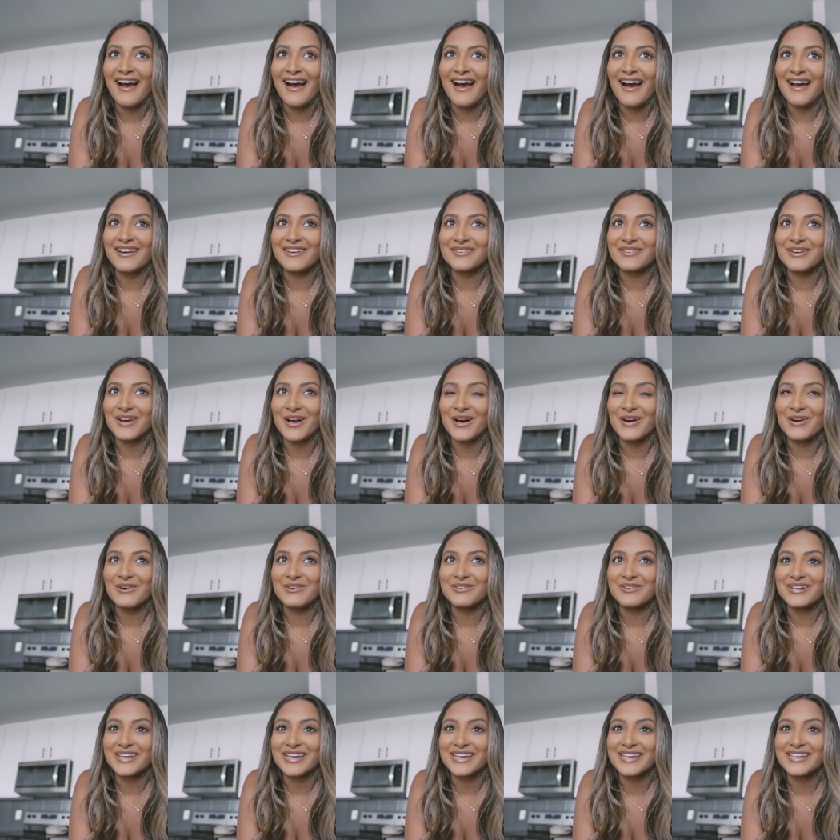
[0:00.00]
I don't
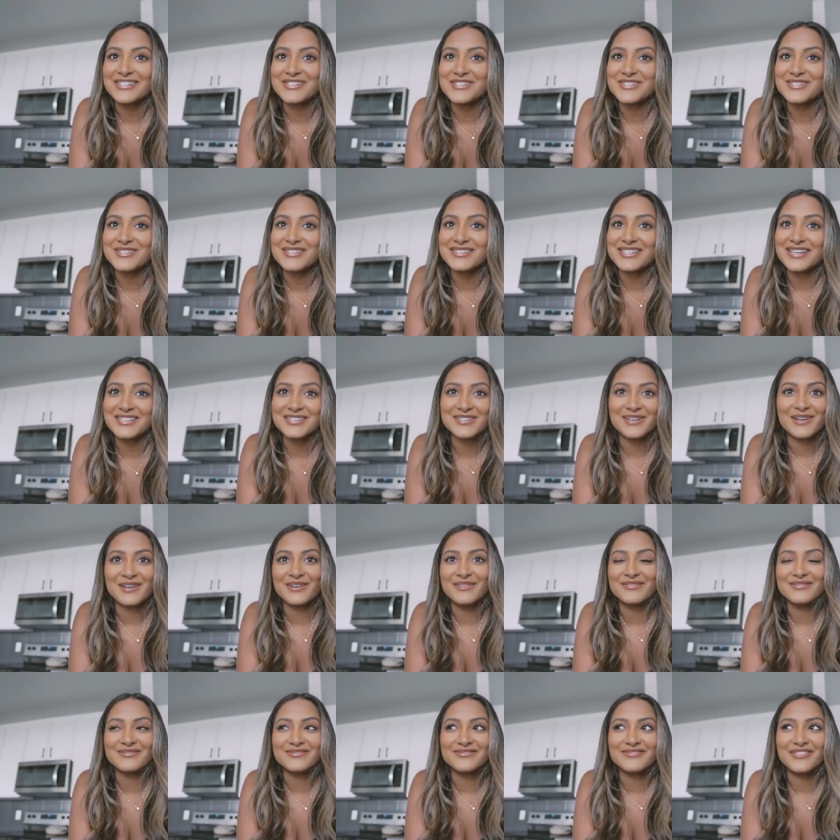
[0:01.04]
know. It just
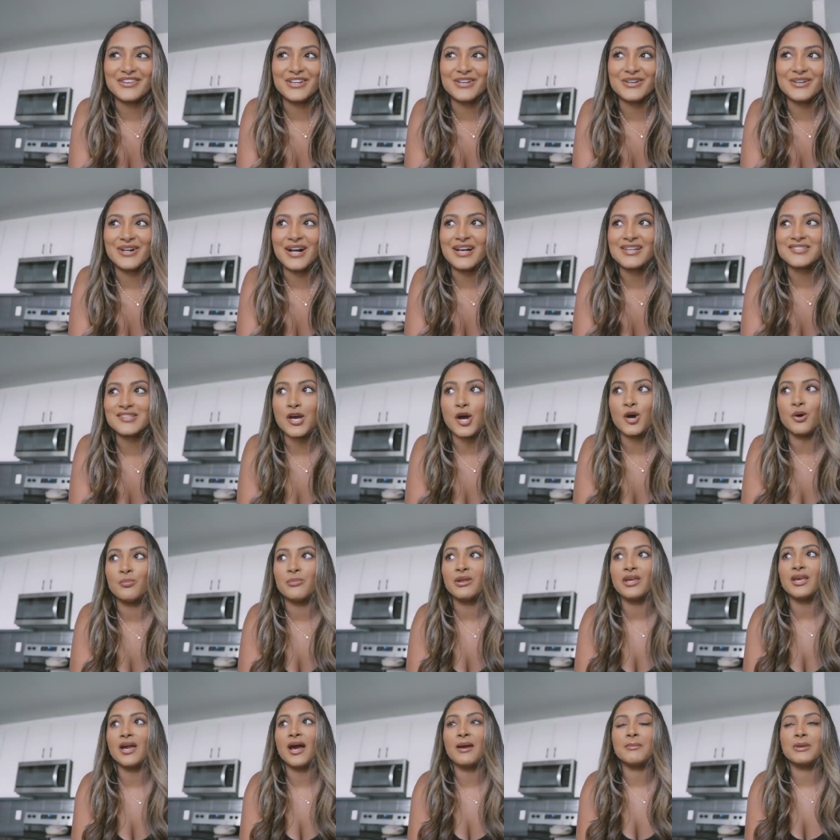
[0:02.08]
doesn't feel as
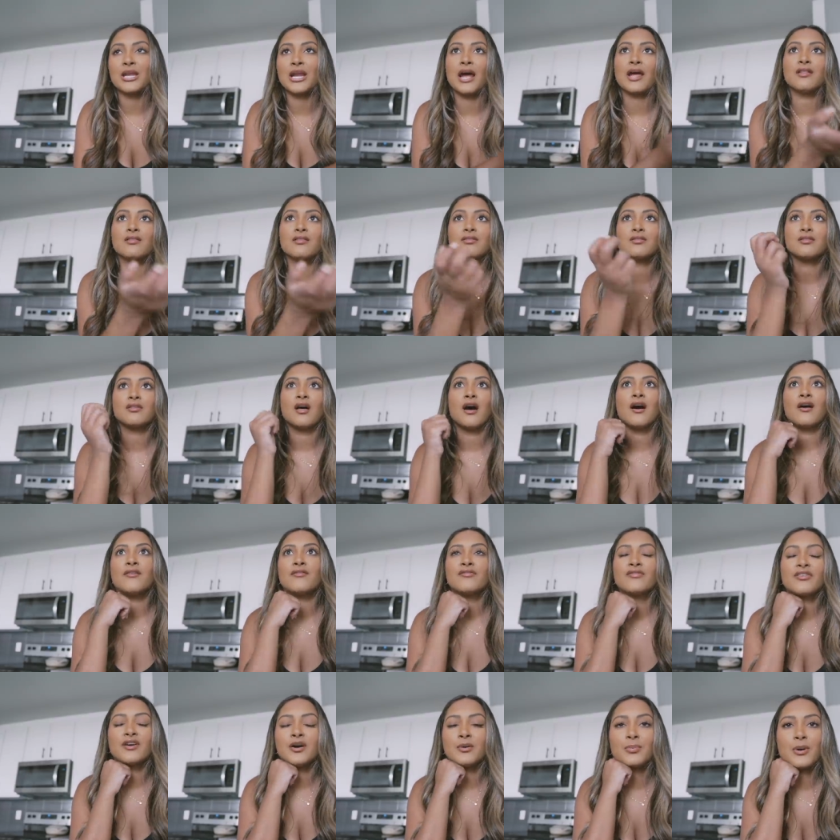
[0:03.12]
homey. I mean, I
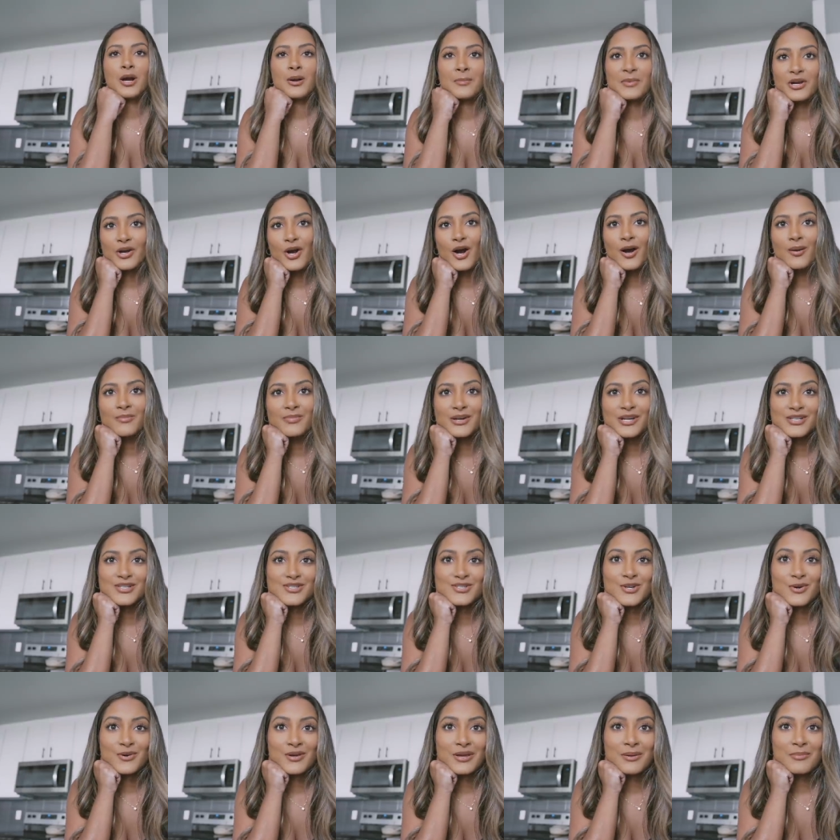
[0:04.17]
love the apartment complex,
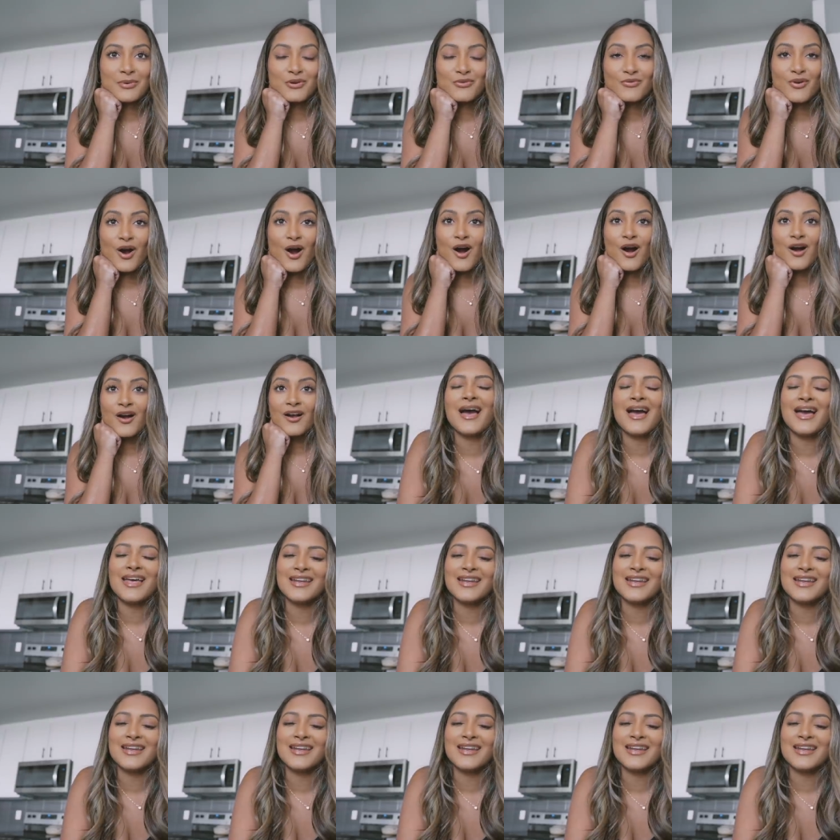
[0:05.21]
don't get me wrong.